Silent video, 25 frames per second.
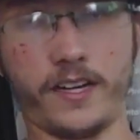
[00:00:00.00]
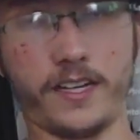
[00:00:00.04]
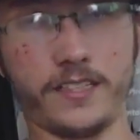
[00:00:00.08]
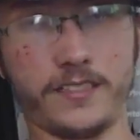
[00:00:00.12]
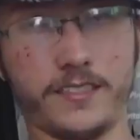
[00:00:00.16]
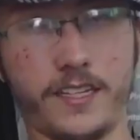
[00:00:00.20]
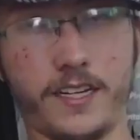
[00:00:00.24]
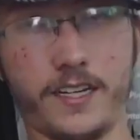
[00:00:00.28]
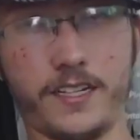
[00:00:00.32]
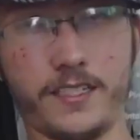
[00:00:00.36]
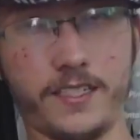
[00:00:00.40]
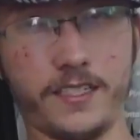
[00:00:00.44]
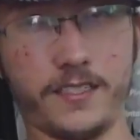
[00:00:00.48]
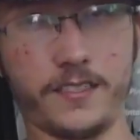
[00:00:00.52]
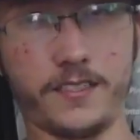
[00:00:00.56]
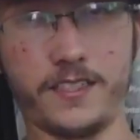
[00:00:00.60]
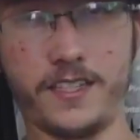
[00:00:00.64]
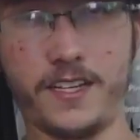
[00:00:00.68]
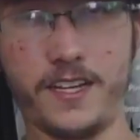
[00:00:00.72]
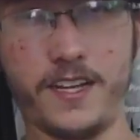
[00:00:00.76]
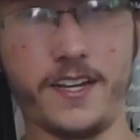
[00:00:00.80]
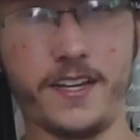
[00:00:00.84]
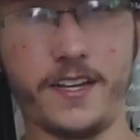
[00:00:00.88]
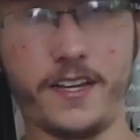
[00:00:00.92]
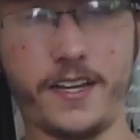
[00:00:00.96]
Like I said,
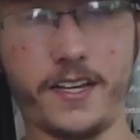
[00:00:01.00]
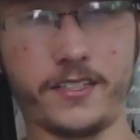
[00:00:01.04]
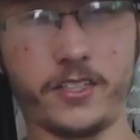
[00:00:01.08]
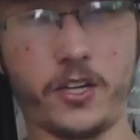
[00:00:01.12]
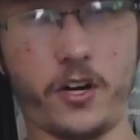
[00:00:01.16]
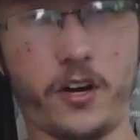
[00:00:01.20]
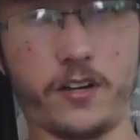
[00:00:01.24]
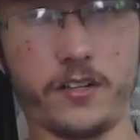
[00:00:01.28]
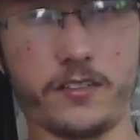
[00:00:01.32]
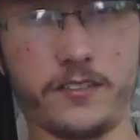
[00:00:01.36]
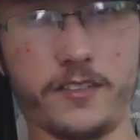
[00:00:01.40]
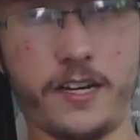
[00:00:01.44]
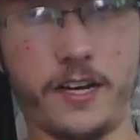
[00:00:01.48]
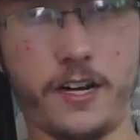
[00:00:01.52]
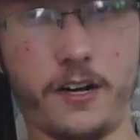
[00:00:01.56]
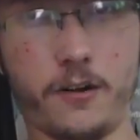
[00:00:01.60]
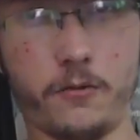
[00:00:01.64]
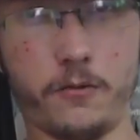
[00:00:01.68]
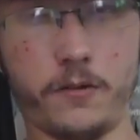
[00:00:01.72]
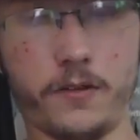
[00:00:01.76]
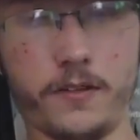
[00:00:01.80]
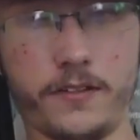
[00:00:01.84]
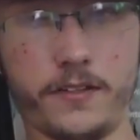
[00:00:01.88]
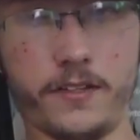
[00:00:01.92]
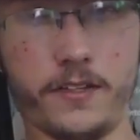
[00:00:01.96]
it's it's hard to
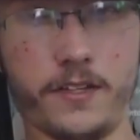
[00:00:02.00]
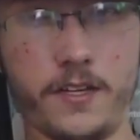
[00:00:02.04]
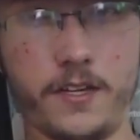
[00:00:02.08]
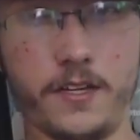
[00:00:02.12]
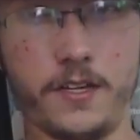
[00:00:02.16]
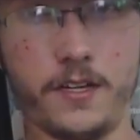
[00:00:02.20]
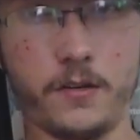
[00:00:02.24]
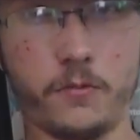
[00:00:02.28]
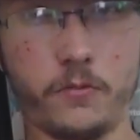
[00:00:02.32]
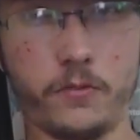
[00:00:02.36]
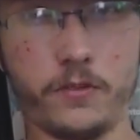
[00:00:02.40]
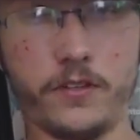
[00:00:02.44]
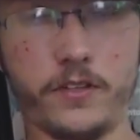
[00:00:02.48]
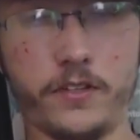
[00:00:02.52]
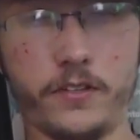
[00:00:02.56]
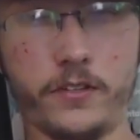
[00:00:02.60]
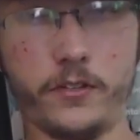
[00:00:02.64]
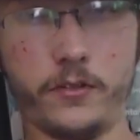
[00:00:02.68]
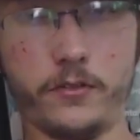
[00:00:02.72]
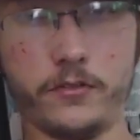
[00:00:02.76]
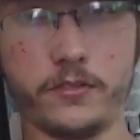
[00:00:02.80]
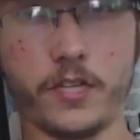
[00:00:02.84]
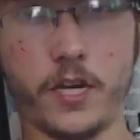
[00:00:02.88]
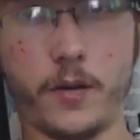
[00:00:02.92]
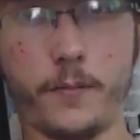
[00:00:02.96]
tell with with the
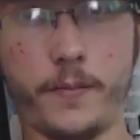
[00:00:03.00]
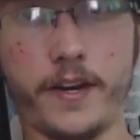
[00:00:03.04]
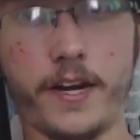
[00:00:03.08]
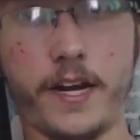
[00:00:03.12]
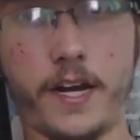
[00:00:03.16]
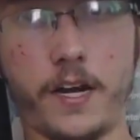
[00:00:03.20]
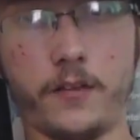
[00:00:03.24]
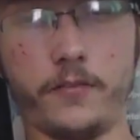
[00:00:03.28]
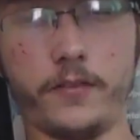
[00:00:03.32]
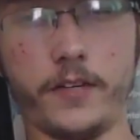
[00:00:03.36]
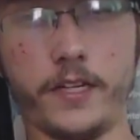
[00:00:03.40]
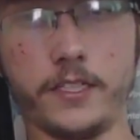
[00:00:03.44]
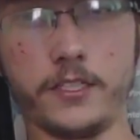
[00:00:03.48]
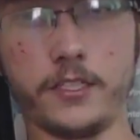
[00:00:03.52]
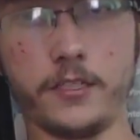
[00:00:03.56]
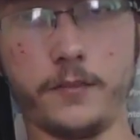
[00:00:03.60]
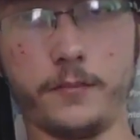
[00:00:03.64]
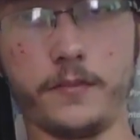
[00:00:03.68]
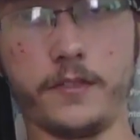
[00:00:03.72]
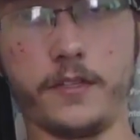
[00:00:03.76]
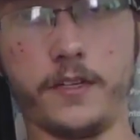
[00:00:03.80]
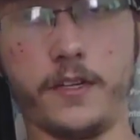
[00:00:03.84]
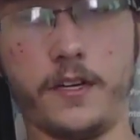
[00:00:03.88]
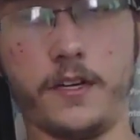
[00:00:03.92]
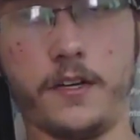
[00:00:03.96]
news coming out of
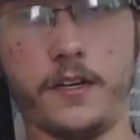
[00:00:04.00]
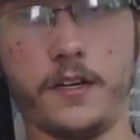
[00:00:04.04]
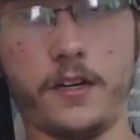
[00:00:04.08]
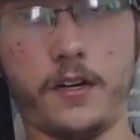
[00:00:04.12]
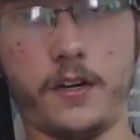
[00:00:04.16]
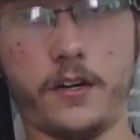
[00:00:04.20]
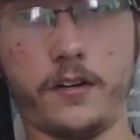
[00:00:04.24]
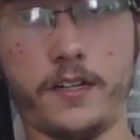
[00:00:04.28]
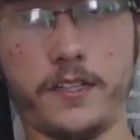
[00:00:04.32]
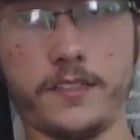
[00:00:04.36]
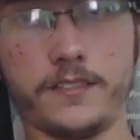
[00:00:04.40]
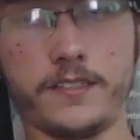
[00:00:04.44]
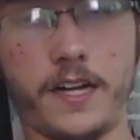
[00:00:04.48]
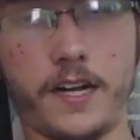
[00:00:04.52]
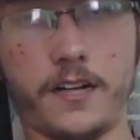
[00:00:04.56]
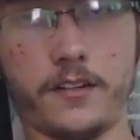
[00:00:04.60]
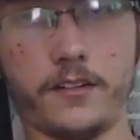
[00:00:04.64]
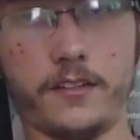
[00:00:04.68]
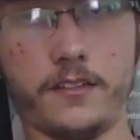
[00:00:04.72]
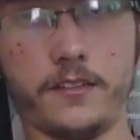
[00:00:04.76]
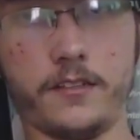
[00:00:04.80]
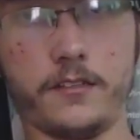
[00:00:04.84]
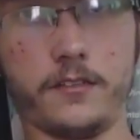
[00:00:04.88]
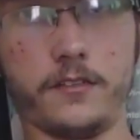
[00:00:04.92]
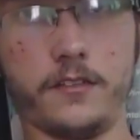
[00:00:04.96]
Egypt on
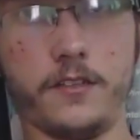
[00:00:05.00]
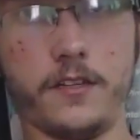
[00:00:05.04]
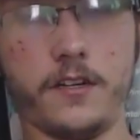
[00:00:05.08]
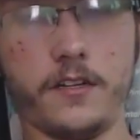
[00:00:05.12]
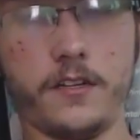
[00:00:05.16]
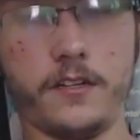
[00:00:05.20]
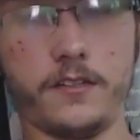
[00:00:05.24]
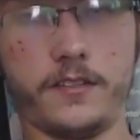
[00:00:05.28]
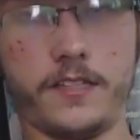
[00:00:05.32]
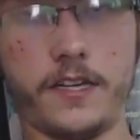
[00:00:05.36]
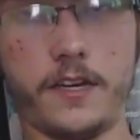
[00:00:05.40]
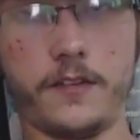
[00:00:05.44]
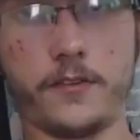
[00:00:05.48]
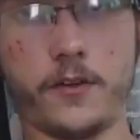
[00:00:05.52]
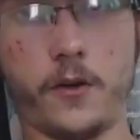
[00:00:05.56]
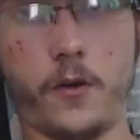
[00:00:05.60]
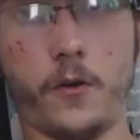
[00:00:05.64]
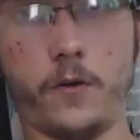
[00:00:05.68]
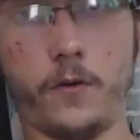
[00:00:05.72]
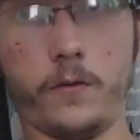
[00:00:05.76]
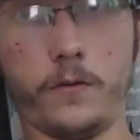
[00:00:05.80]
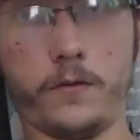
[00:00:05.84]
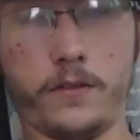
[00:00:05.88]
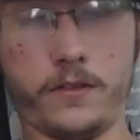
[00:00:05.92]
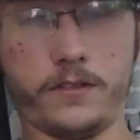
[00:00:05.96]
exactly the uh, the death
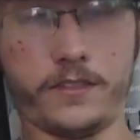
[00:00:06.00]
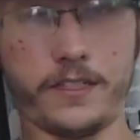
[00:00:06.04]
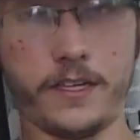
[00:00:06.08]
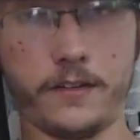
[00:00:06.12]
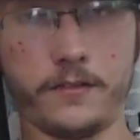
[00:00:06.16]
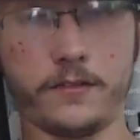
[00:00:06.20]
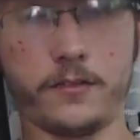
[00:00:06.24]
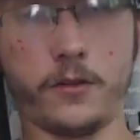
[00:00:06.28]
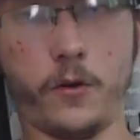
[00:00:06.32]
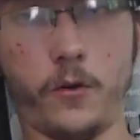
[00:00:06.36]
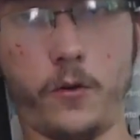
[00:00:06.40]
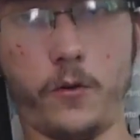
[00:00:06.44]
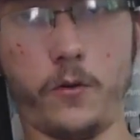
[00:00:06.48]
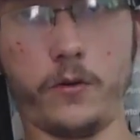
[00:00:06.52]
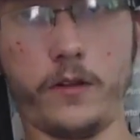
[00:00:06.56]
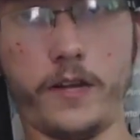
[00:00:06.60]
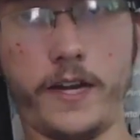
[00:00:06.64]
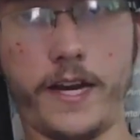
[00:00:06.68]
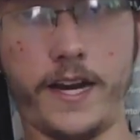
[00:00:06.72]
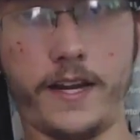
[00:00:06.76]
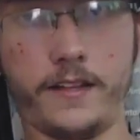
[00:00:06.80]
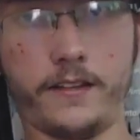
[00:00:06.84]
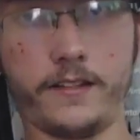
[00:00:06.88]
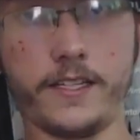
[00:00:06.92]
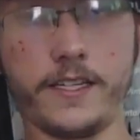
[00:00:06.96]
the death
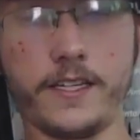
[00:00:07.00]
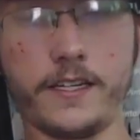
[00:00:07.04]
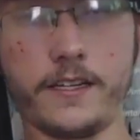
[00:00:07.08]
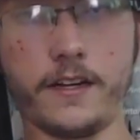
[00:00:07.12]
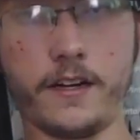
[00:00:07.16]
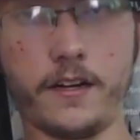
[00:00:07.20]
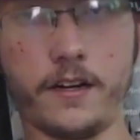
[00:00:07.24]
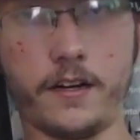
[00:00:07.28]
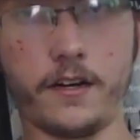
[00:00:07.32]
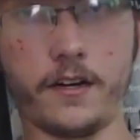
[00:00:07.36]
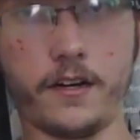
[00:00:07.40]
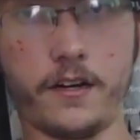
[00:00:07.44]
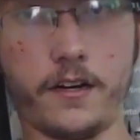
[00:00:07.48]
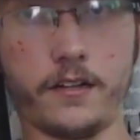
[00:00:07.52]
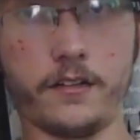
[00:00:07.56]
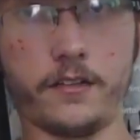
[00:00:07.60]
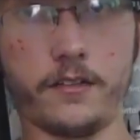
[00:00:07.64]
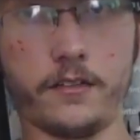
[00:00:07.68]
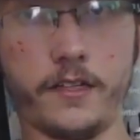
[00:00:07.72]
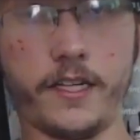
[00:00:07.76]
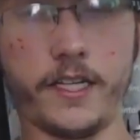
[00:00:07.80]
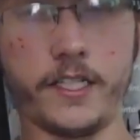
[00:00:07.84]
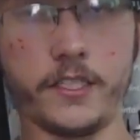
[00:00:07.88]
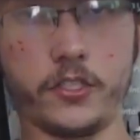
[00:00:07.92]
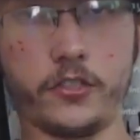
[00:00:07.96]
toll and the uh,
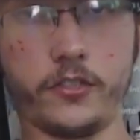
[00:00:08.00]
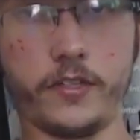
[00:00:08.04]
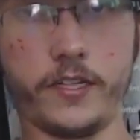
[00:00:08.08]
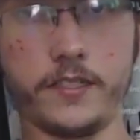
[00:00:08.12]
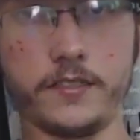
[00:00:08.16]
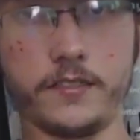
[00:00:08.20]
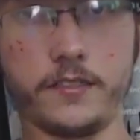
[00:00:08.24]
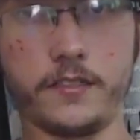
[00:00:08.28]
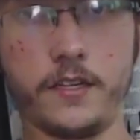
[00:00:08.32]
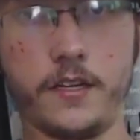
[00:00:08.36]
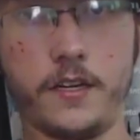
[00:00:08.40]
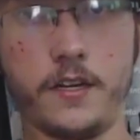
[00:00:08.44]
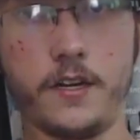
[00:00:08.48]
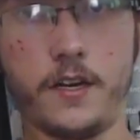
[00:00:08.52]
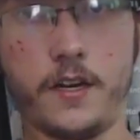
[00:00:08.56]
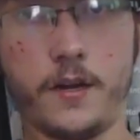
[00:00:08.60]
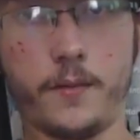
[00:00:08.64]
the injuries.